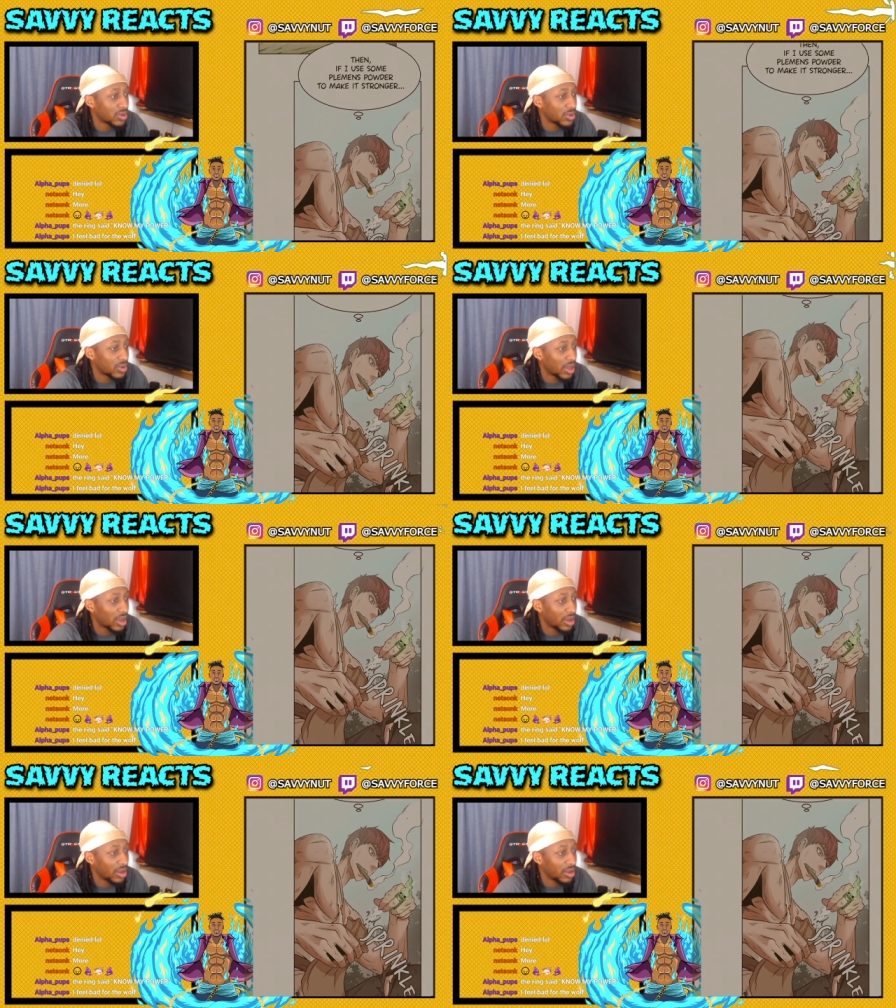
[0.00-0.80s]

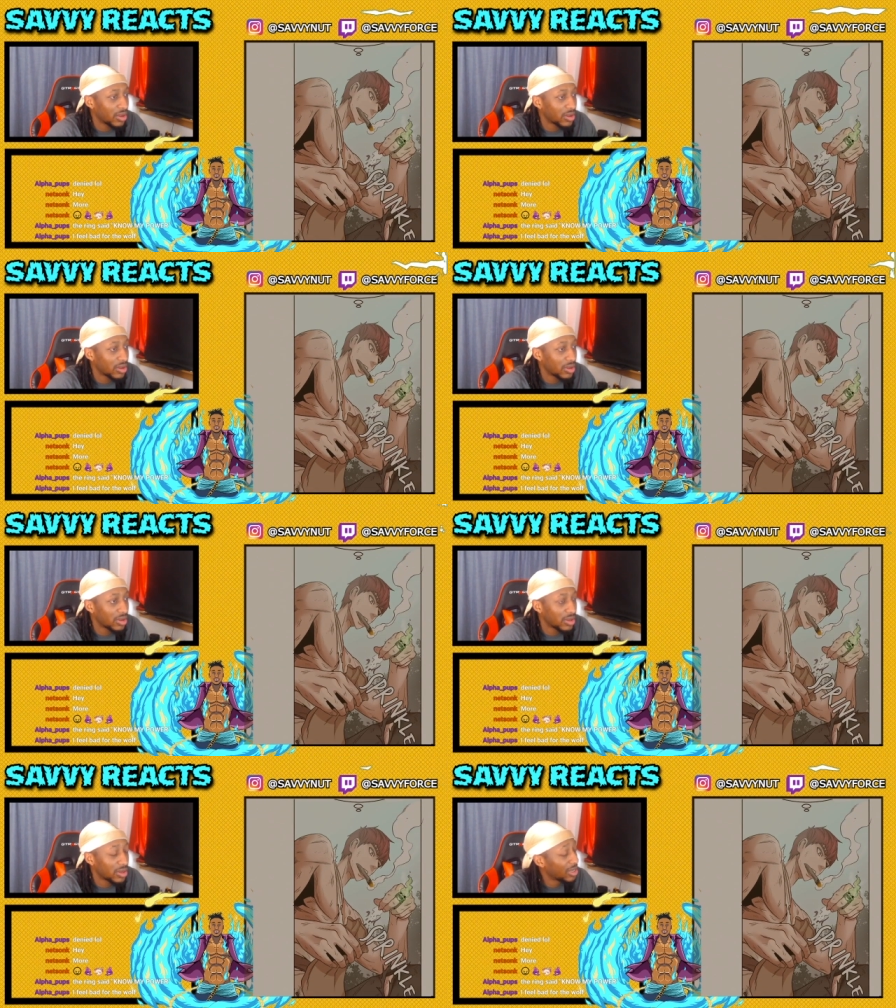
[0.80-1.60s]
Okay.
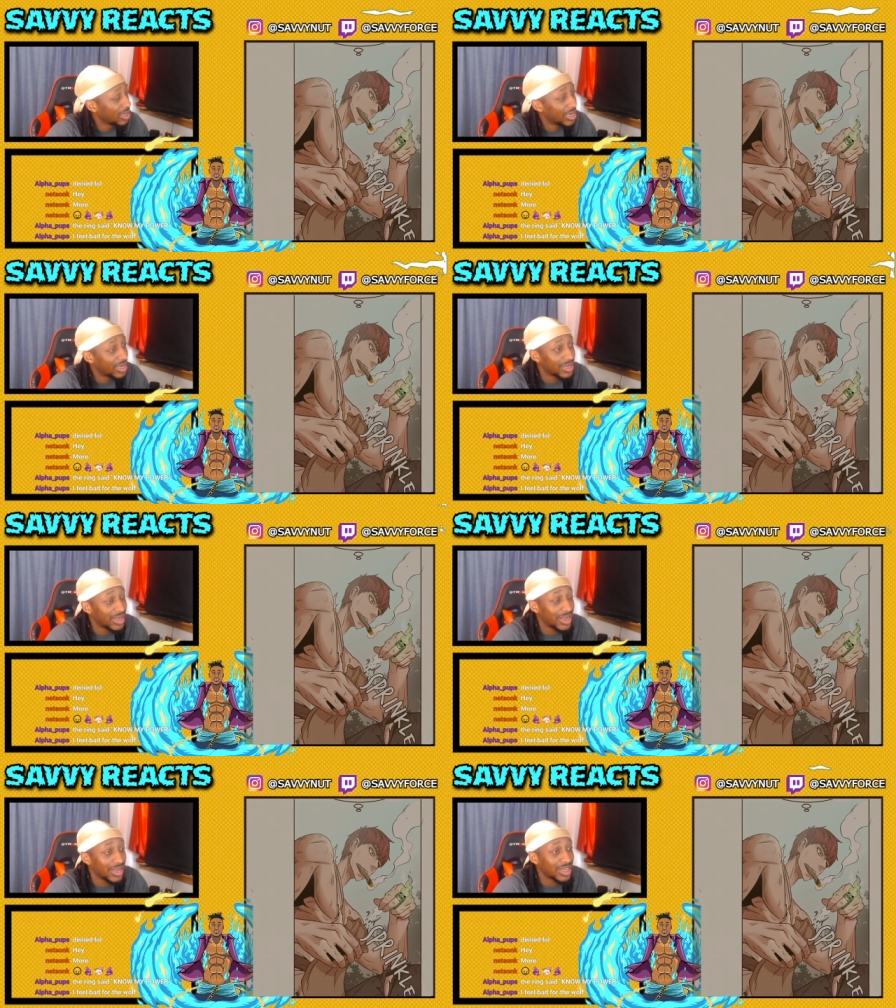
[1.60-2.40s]
He is
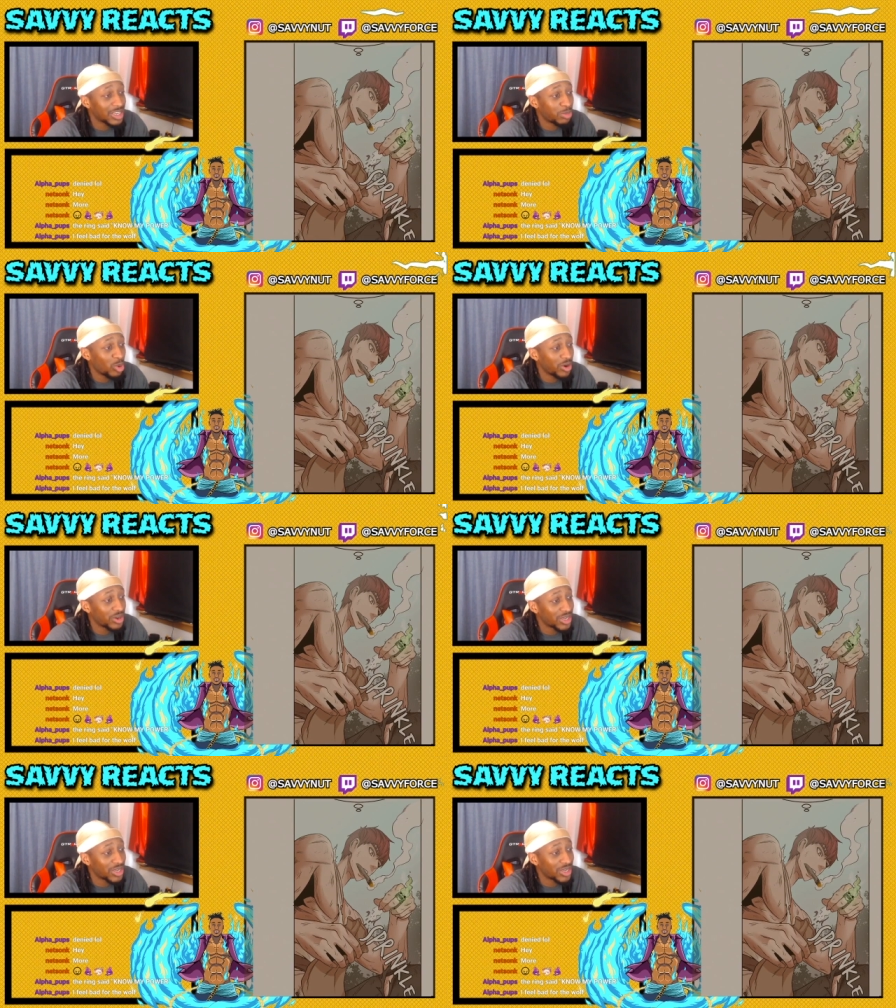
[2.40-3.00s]
he is explorer,